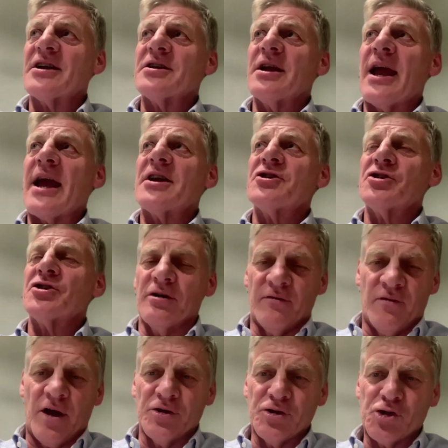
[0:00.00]
action of
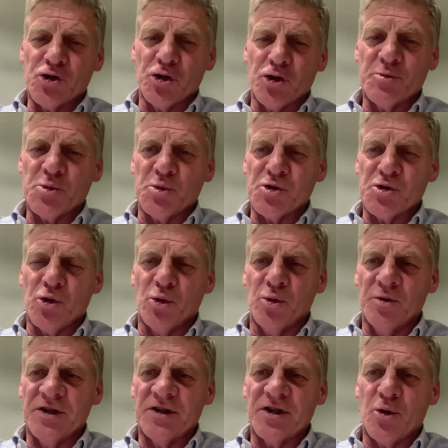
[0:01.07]
those troops was
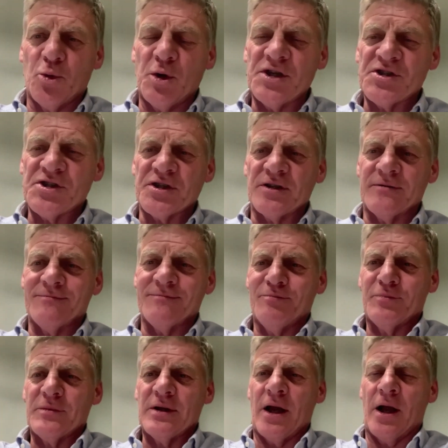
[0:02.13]
called into question,
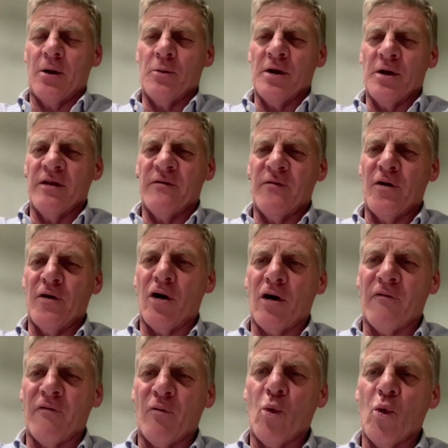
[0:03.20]
in the fog
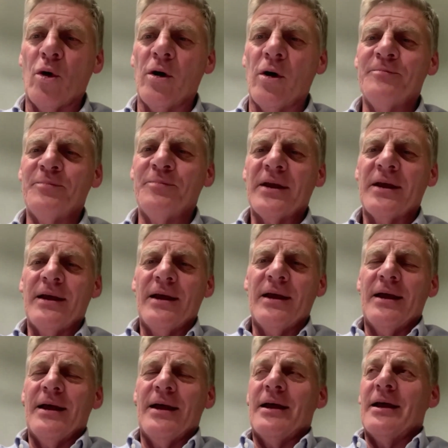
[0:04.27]
of war.
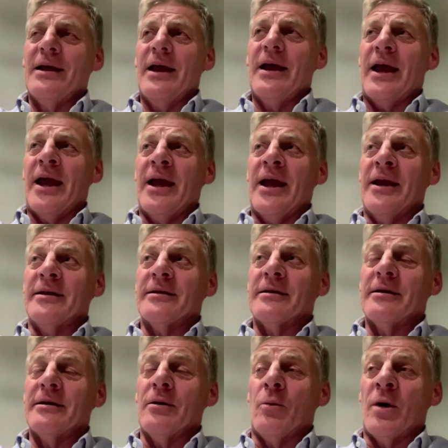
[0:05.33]
And
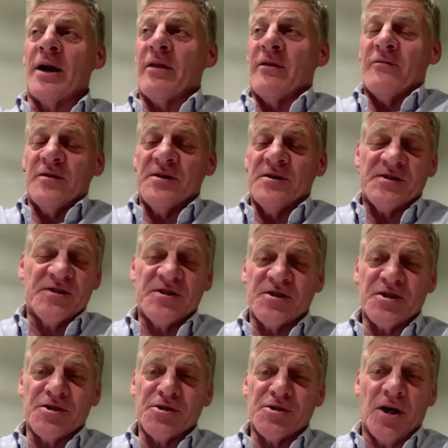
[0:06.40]
one of the first
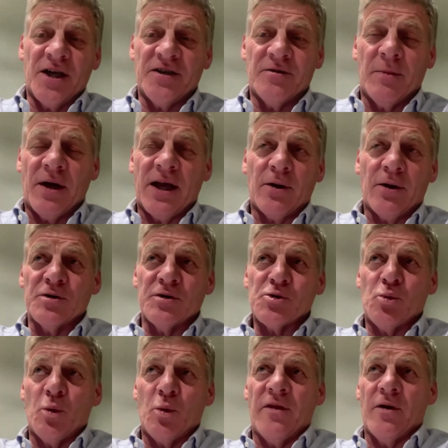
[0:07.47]
decisions I had to make was
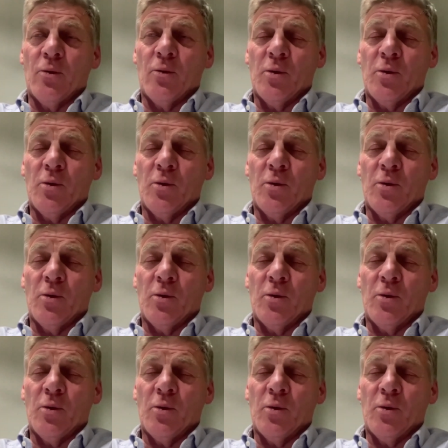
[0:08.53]
whether there